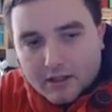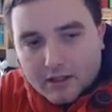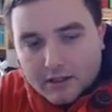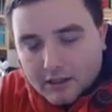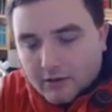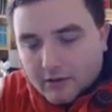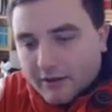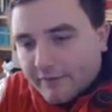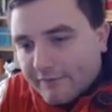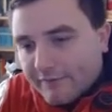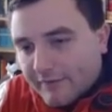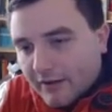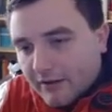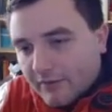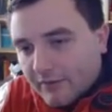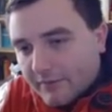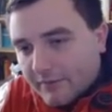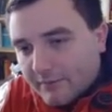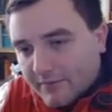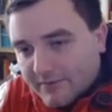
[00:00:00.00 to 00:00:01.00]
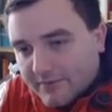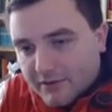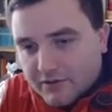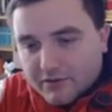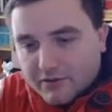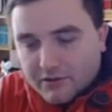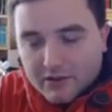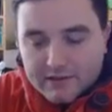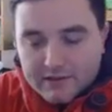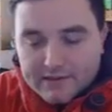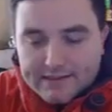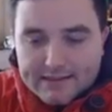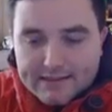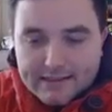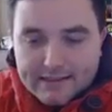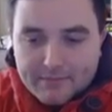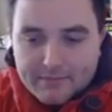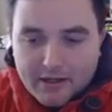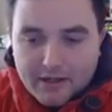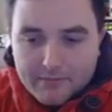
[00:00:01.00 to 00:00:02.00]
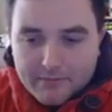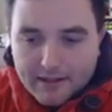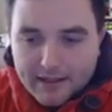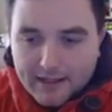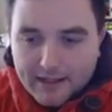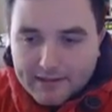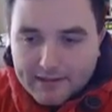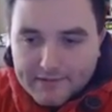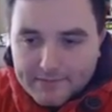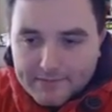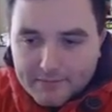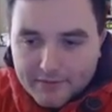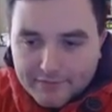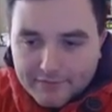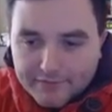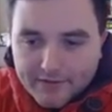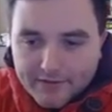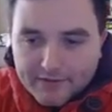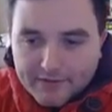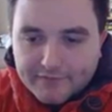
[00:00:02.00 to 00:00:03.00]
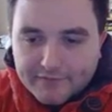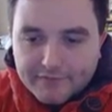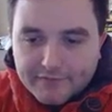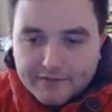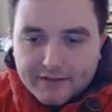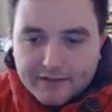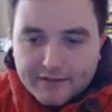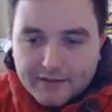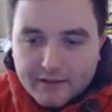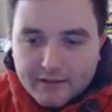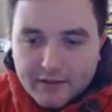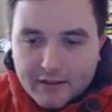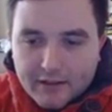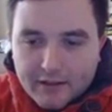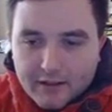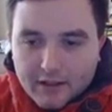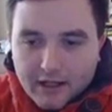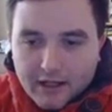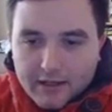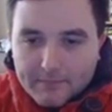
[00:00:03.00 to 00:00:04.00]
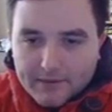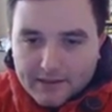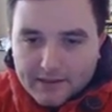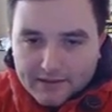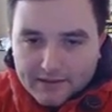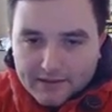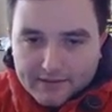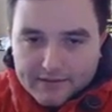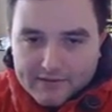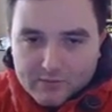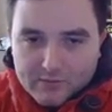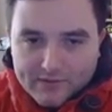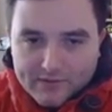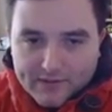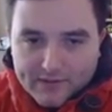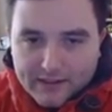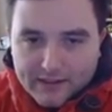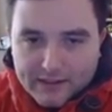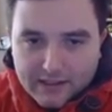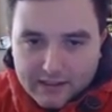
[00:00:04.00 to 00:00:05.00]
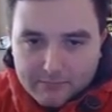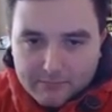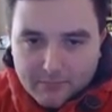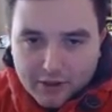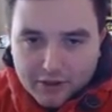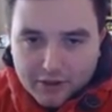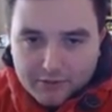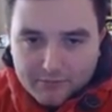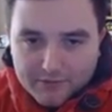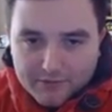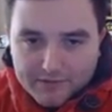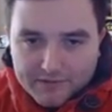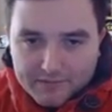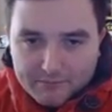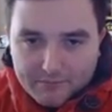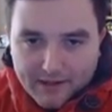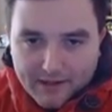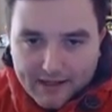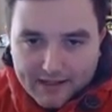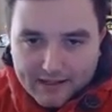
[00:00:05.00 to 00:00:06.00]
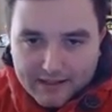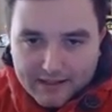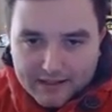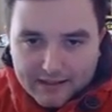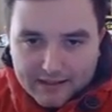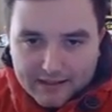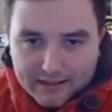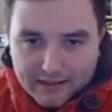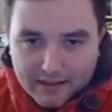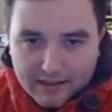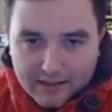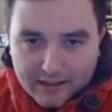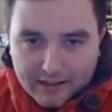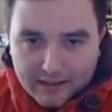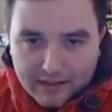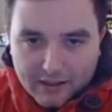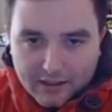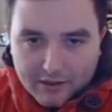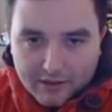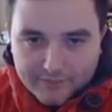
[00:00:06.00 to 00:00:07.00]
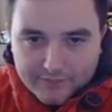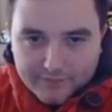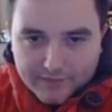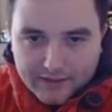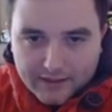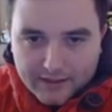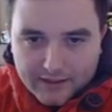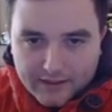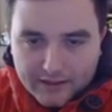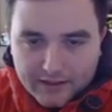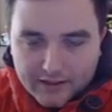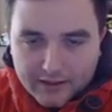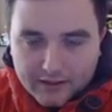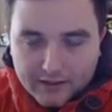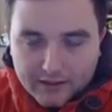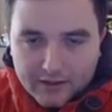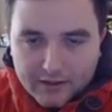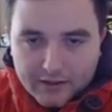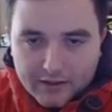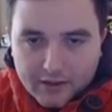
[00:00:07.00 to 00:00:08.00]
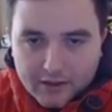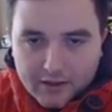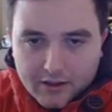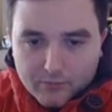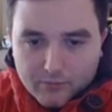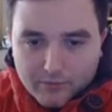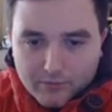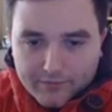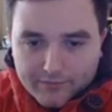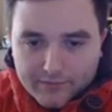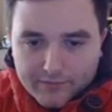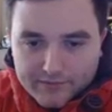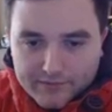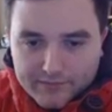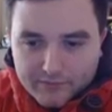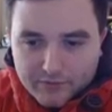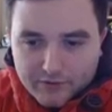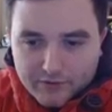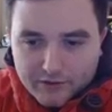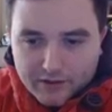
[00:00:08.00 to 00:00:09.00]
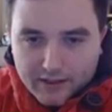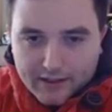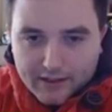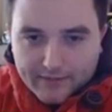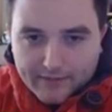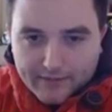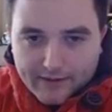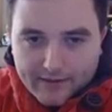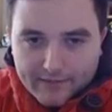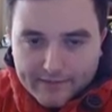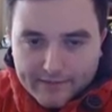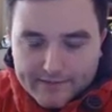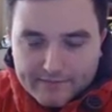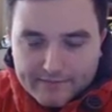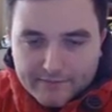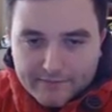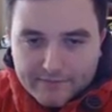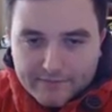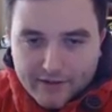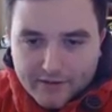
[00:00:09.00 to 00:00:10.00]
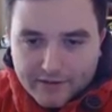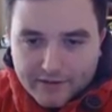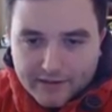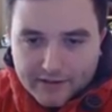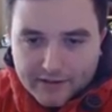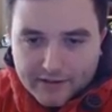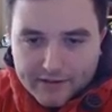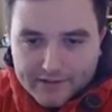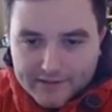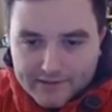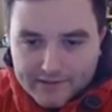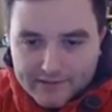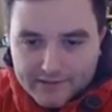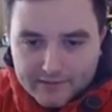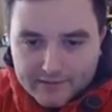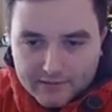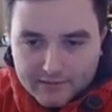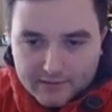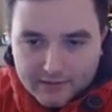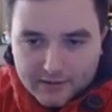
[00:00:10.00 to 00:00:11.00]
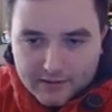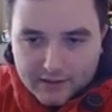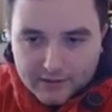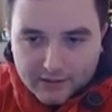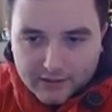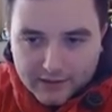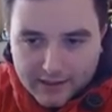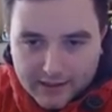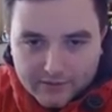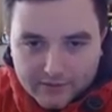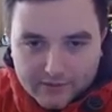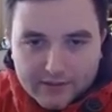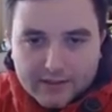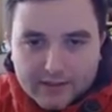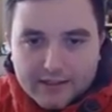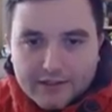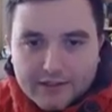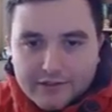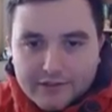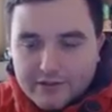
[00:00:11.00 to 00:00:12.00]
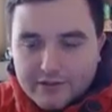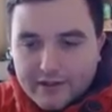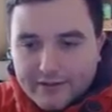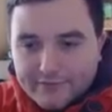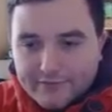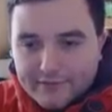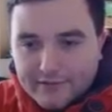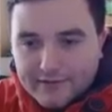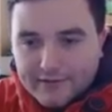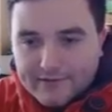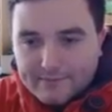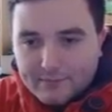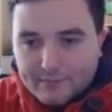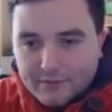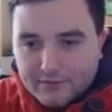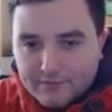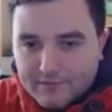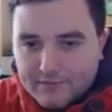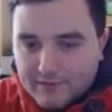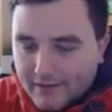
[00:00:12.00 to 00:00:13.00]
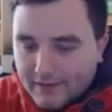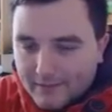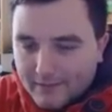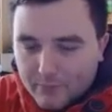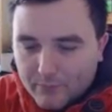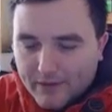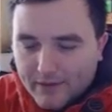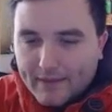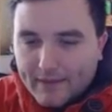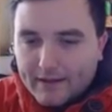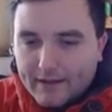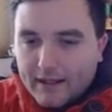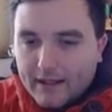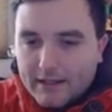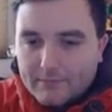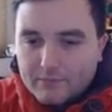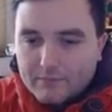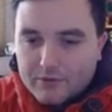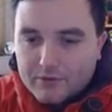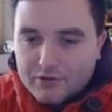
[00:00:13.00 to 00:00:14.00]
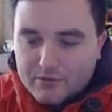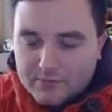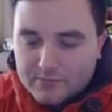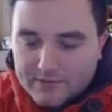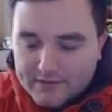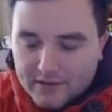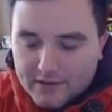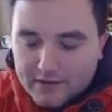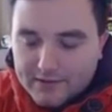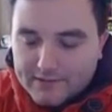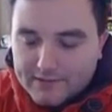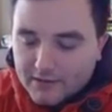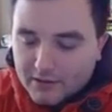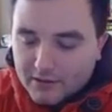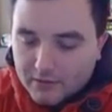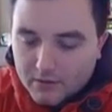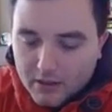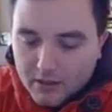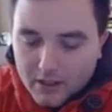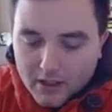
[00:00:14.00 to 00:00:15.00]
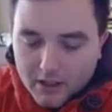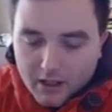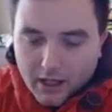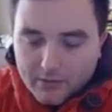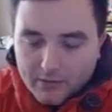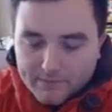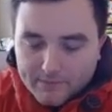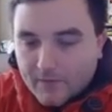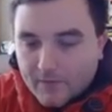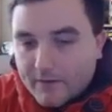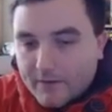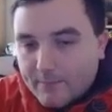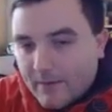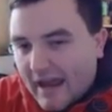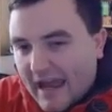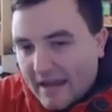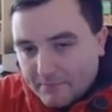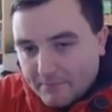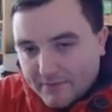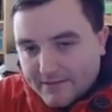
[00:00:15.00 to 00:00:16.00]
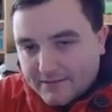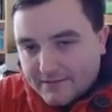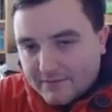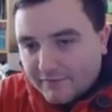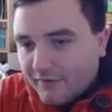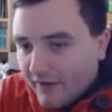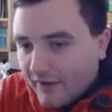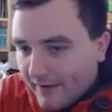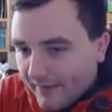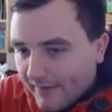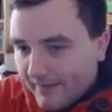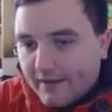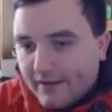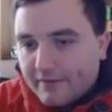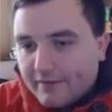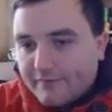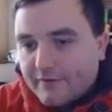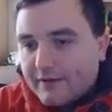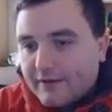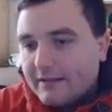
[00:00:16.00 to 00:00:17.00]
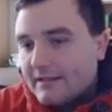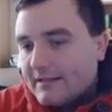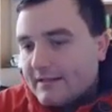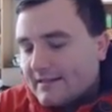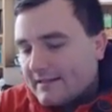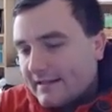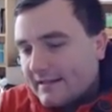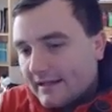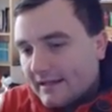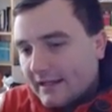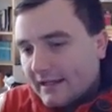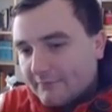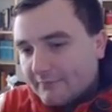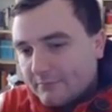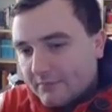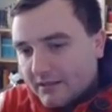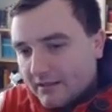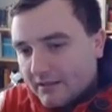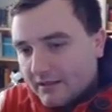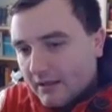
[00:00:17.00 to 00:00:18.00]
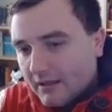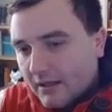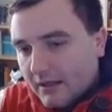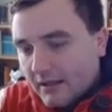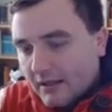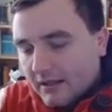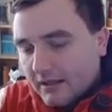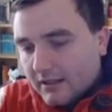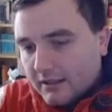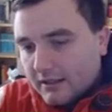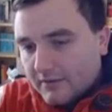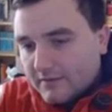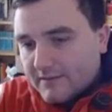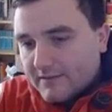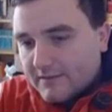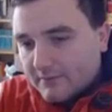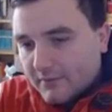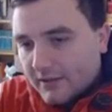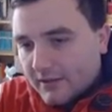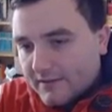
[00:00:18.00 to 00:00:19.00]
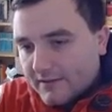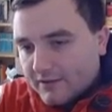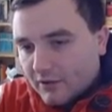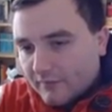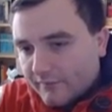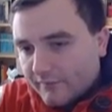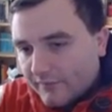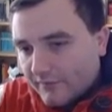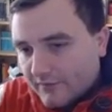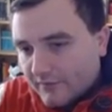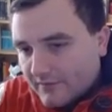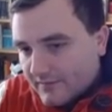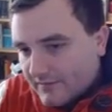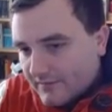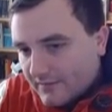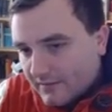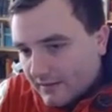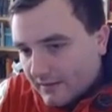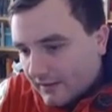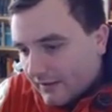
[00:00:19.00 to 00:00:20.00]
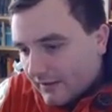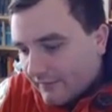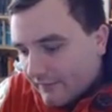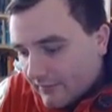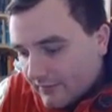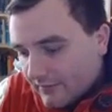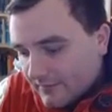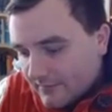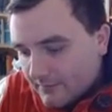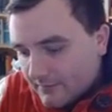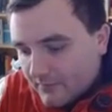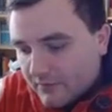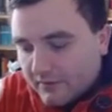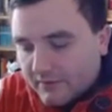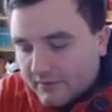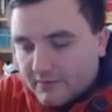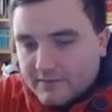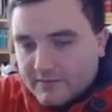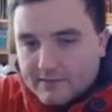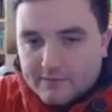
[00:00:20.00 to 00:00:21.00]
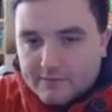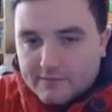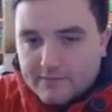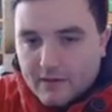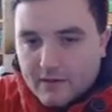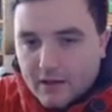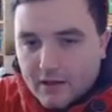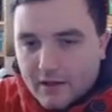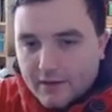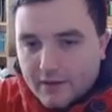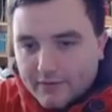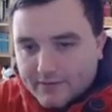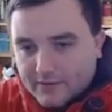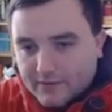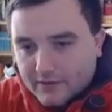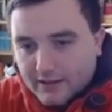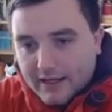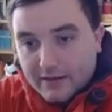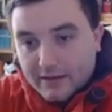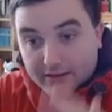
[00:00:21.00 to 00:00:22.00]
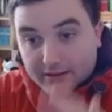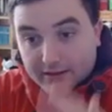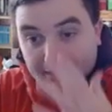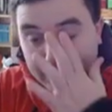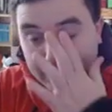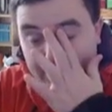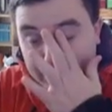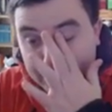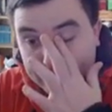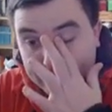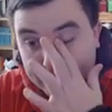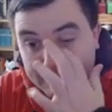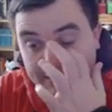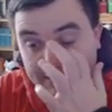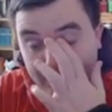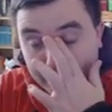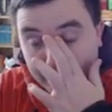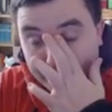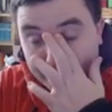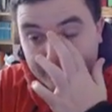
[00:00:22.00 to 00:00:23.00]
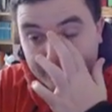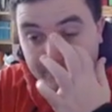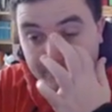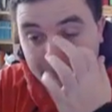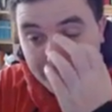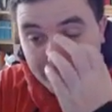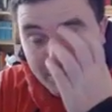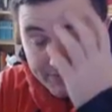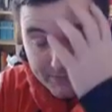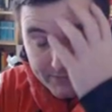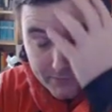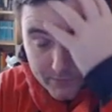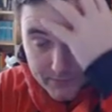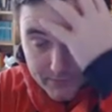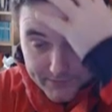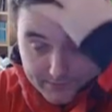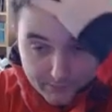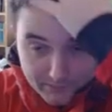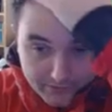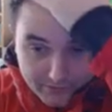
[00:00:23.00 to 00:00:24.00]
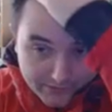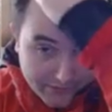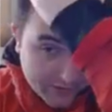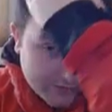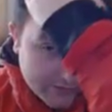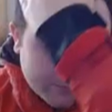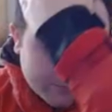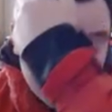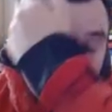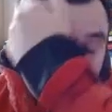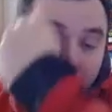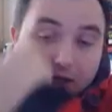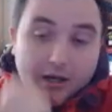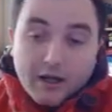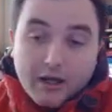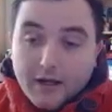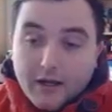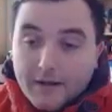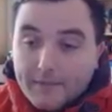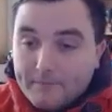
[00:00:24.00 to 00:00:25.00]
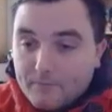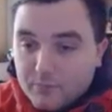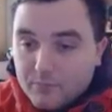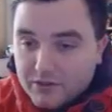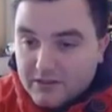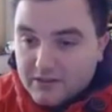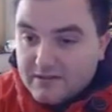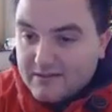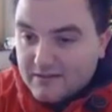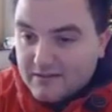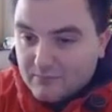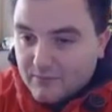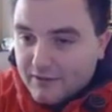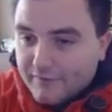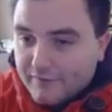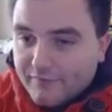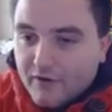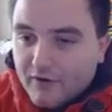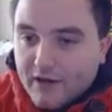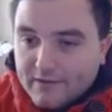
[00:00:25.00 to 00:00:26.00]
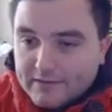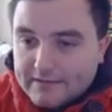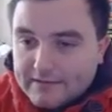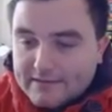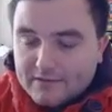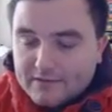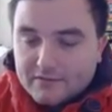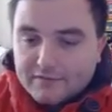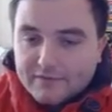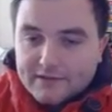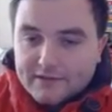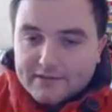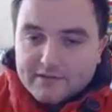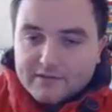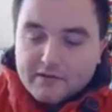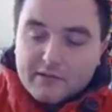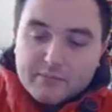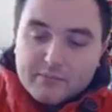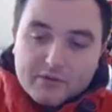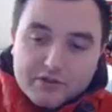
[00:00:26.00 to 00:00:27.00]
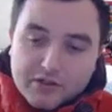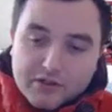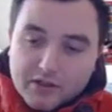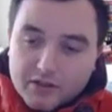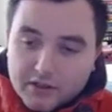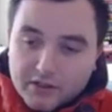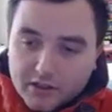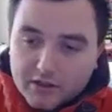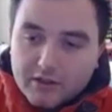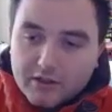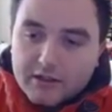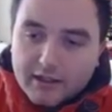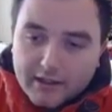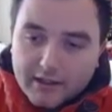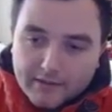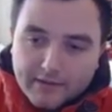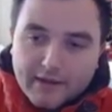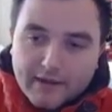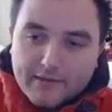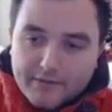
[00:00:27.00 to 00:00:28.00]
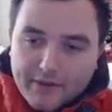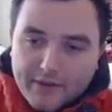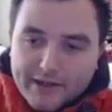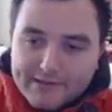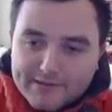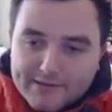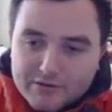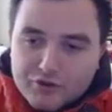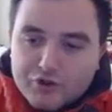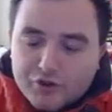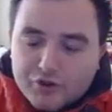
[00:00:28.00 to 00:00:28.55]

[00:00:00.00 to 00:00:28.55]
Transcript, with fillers: you know, I felt the position kind of slip out my hands, but thankfully, I mean, this was the key moment back uh, over here with this rook, and then this very nice kind of calculation after this move to then win the game, which was nice. So I was very happy to find that at the very least, and that gave me, you know, some nice confidence, you know, because I'm doing sort of other sort of calculation stuff and puzzles and whatnot. Um, when you when you find these sort of things on the board, you kind of go, okay, that that sort